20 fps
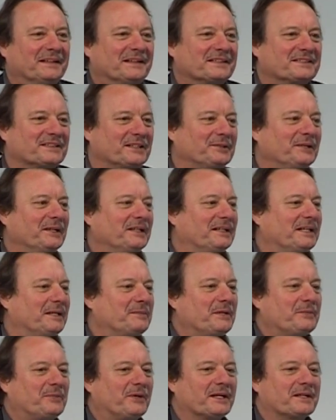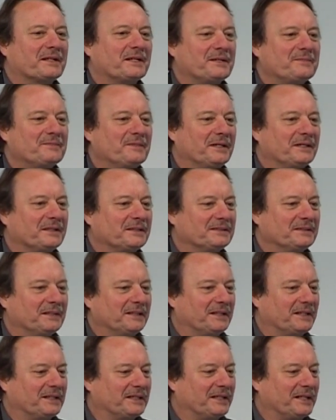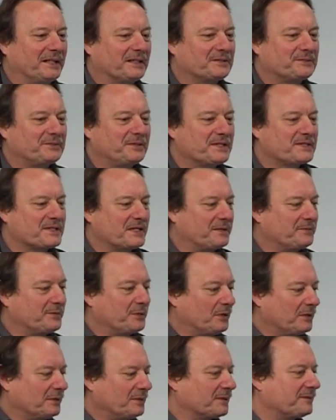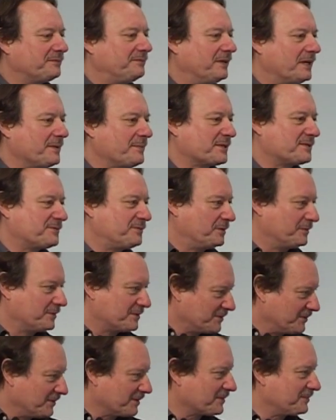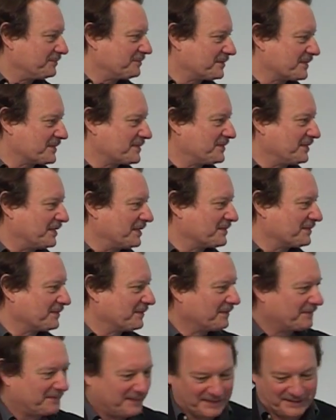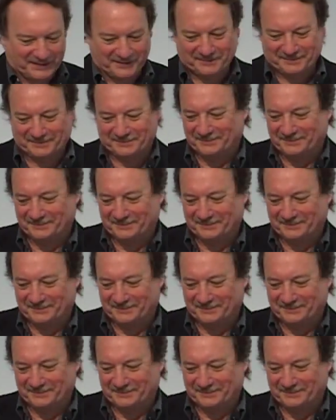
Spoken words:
so let me welcome and Chris, and we all look very much forward to your presentation. Thank you.